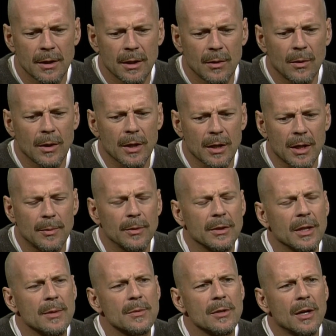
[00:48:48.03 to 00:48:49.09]
I work a couple
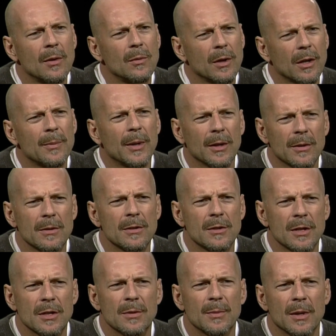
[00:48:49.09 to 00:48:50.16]
times a year. I work about
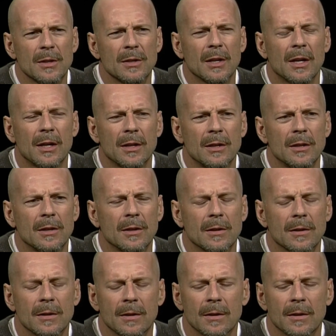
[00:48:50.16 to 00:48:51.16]
six months out of the year.